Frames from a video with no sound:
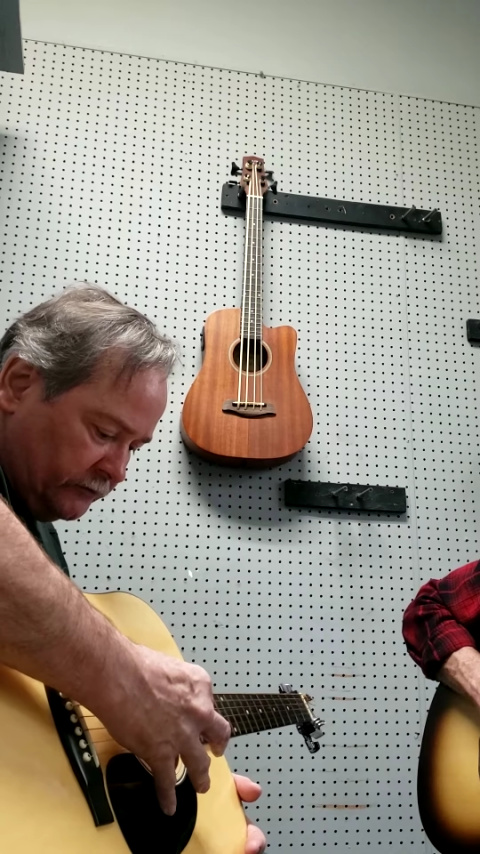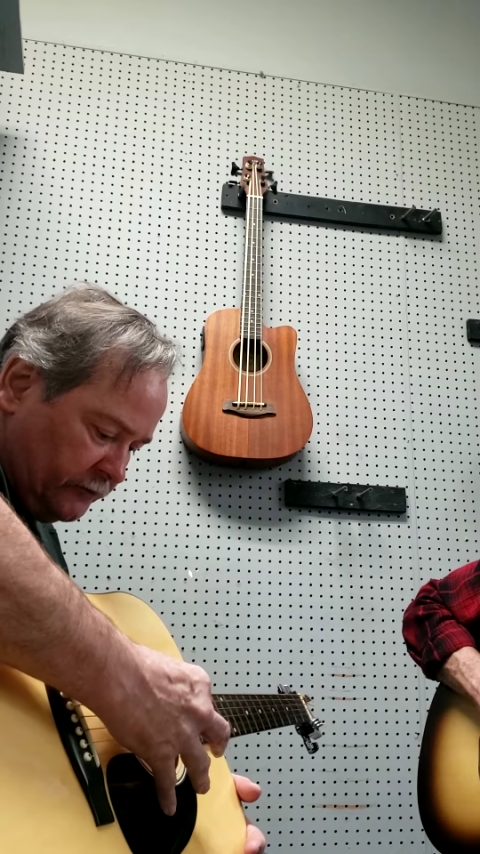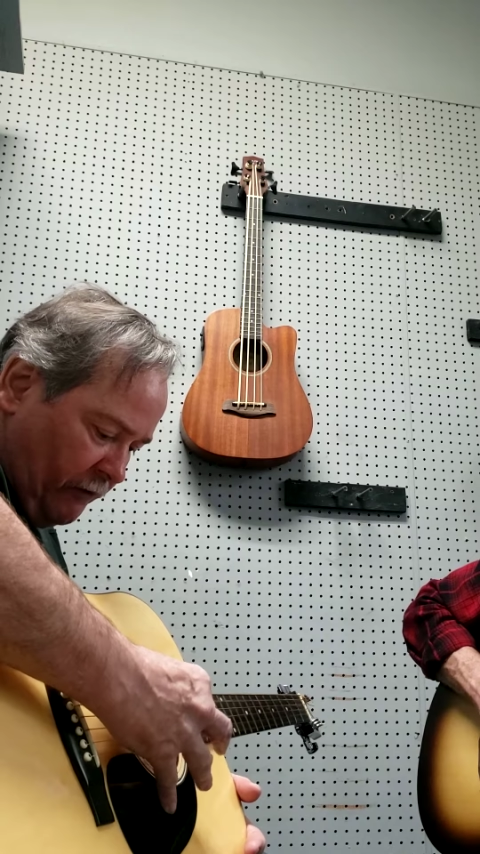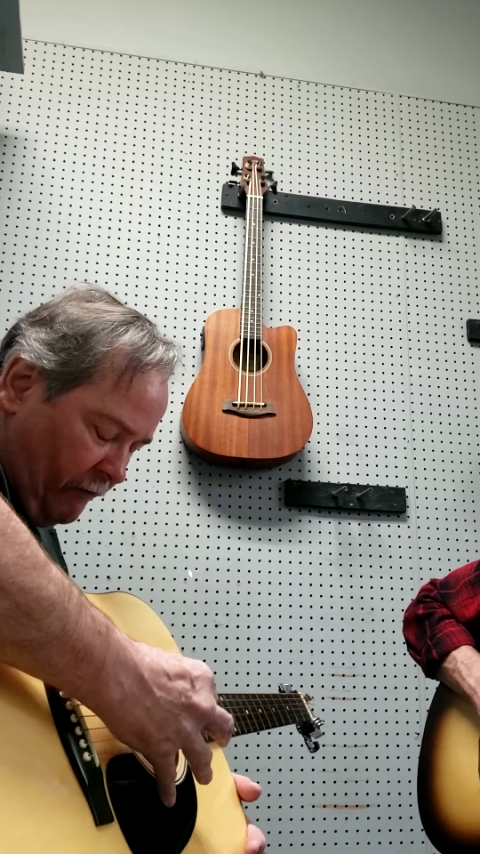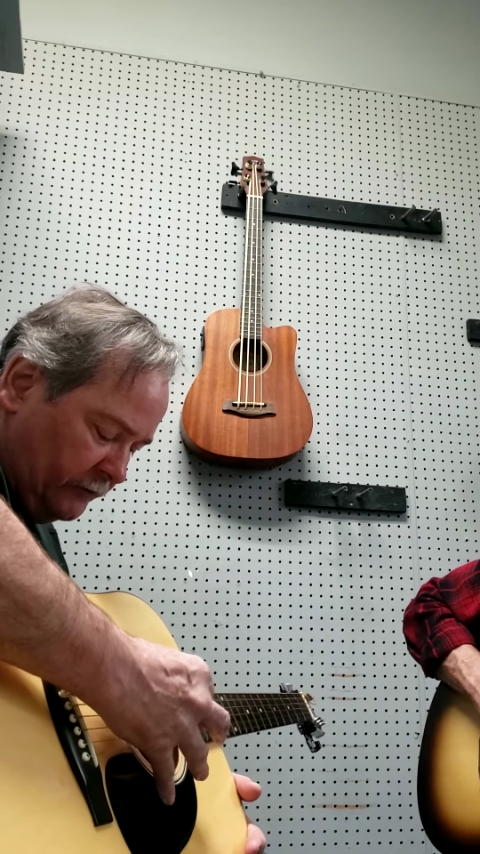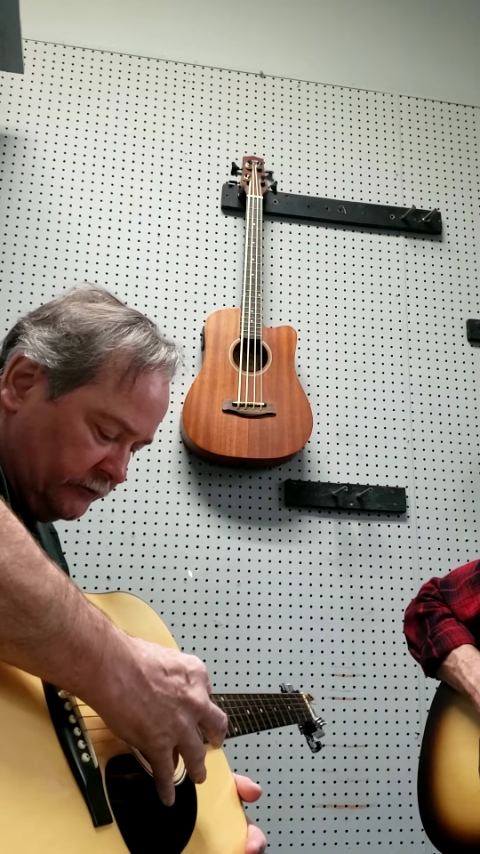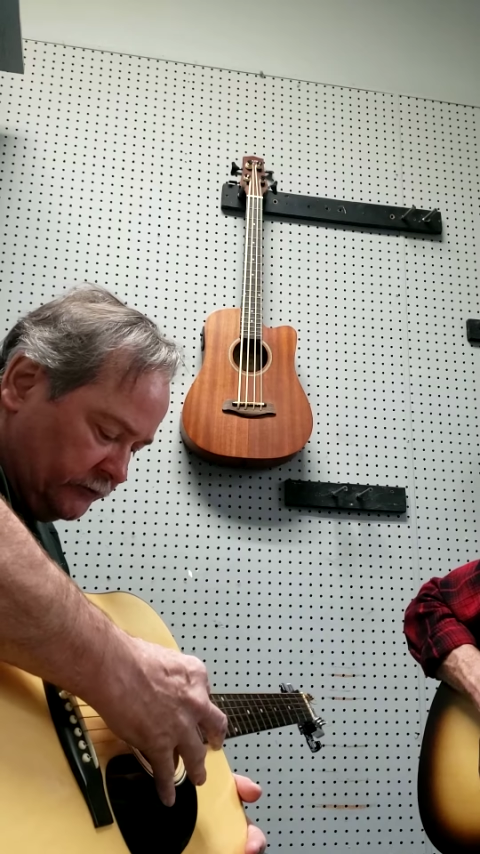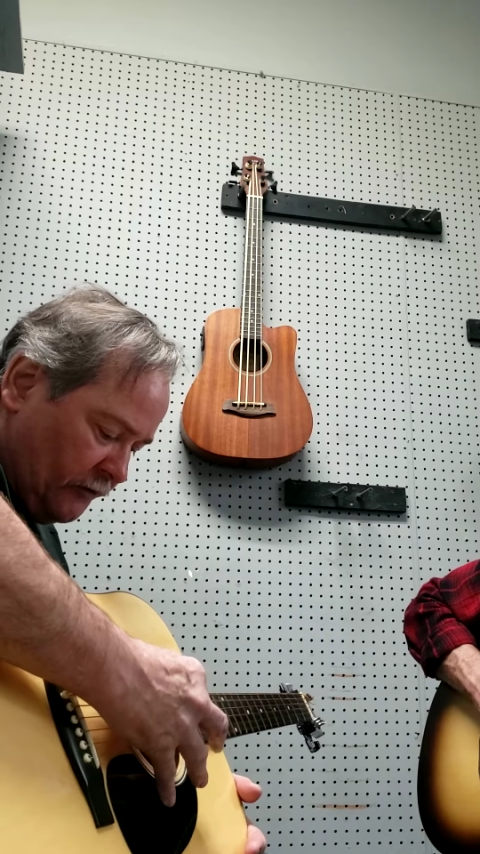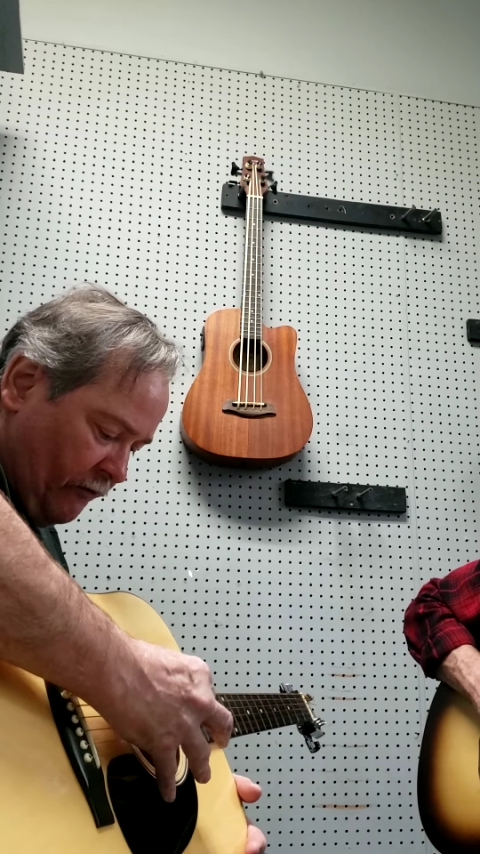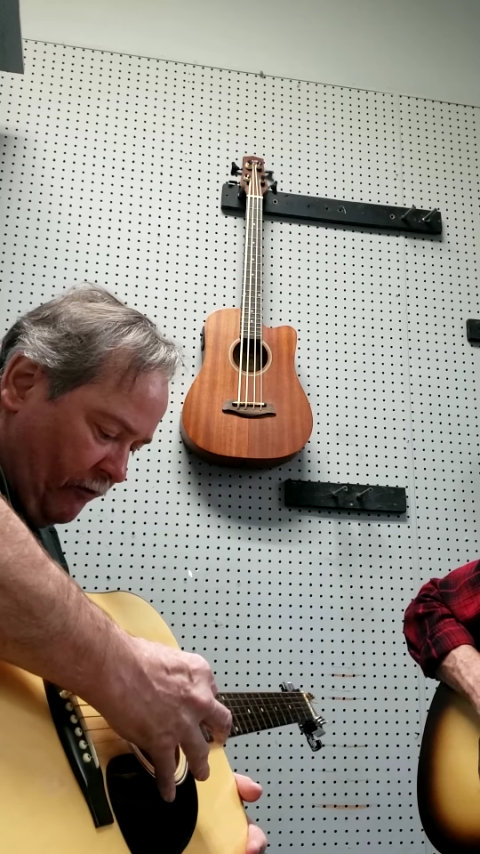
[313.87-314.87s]
1 more.
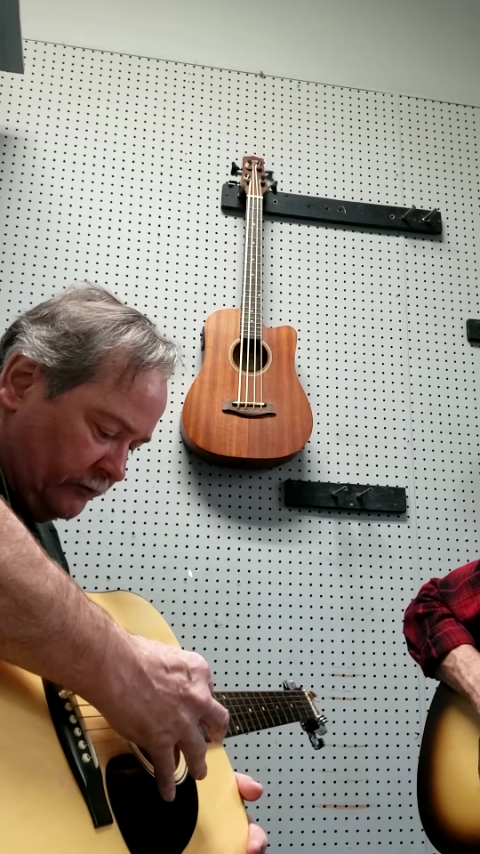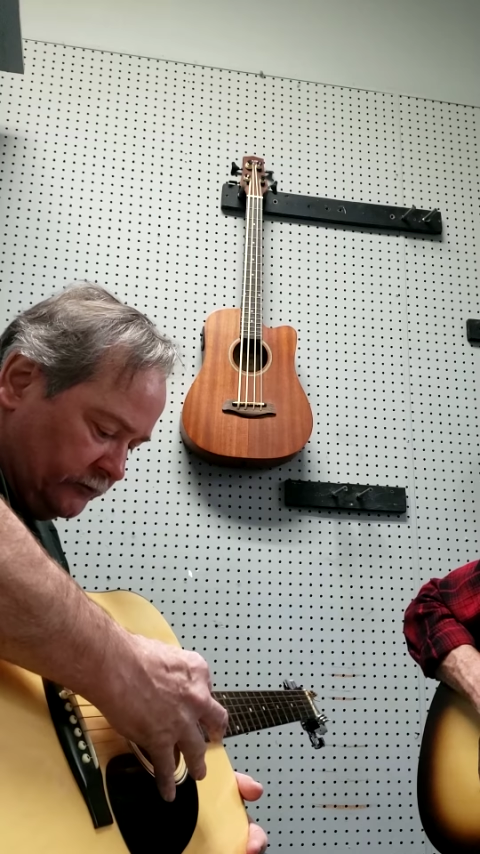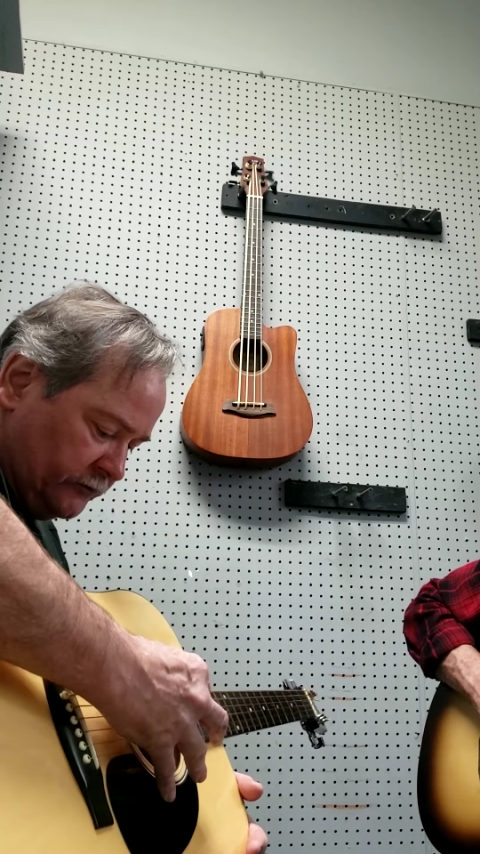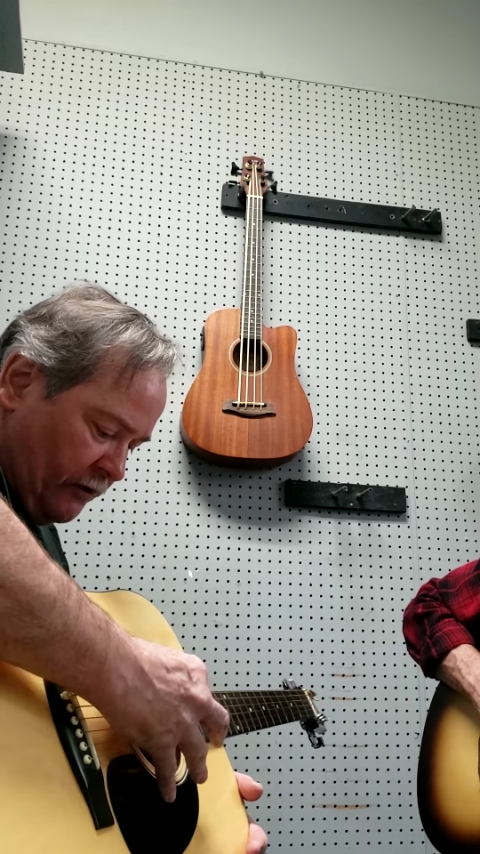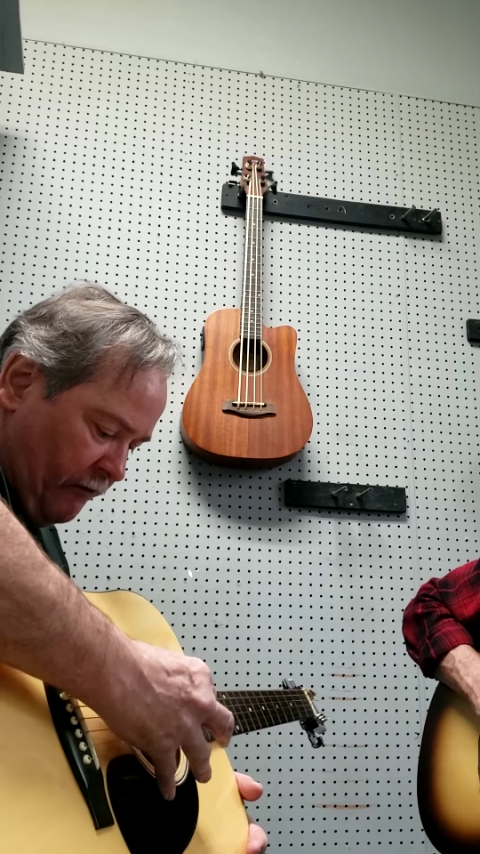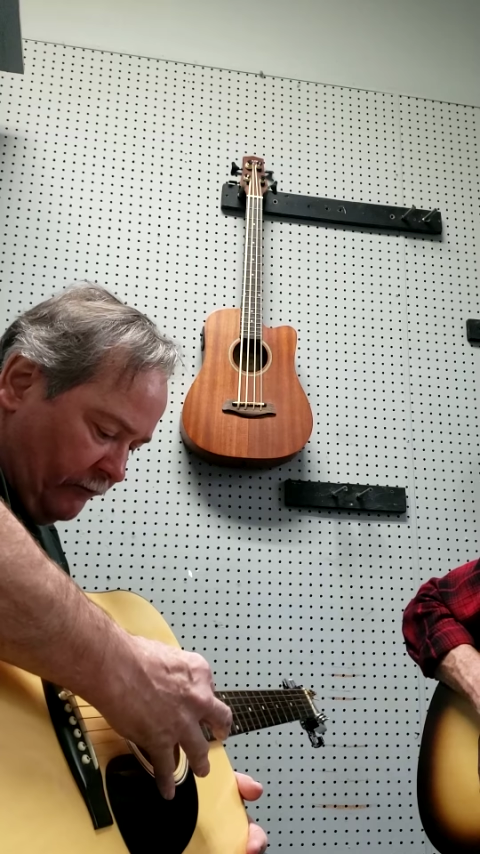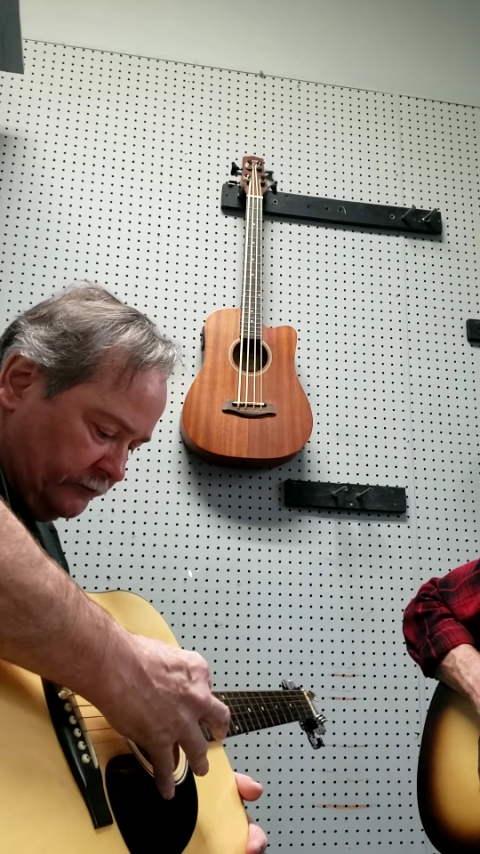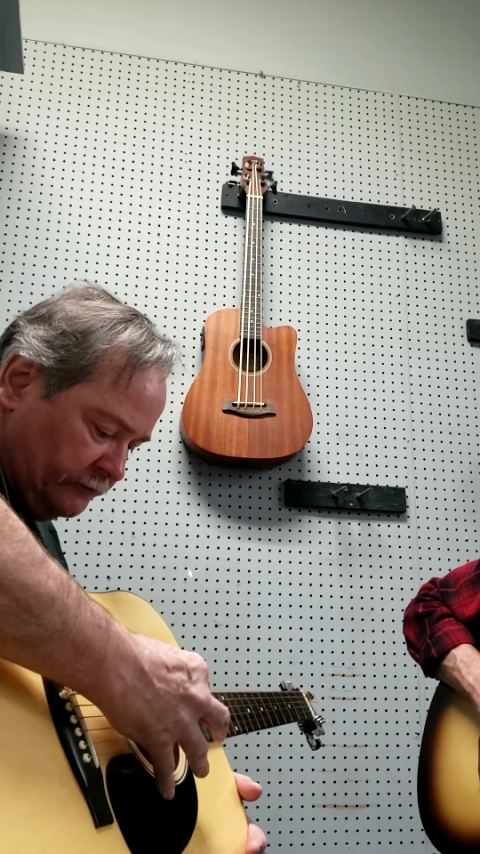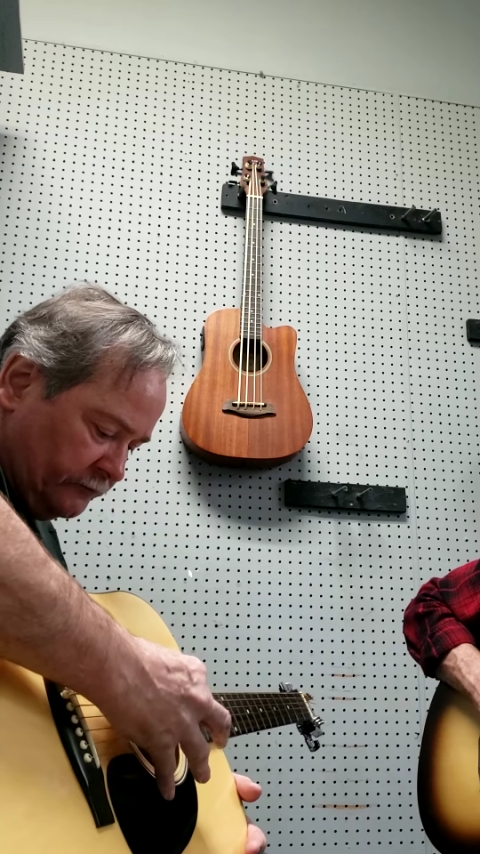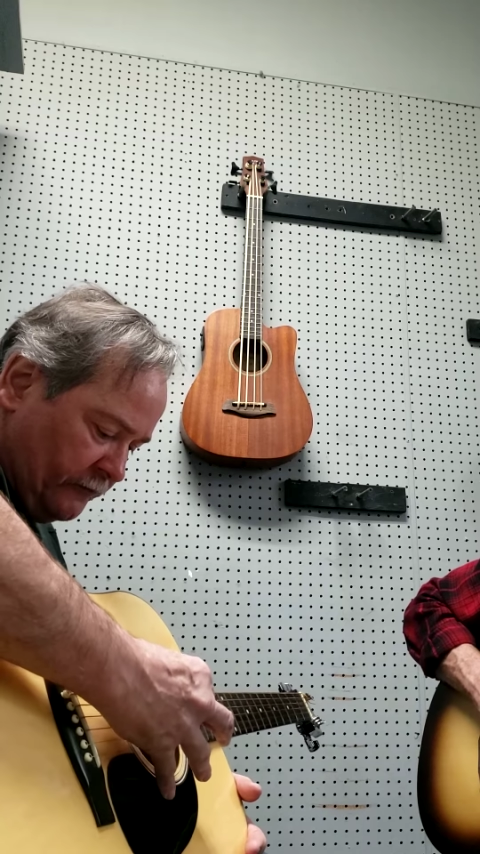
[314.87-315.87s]
Now let's go back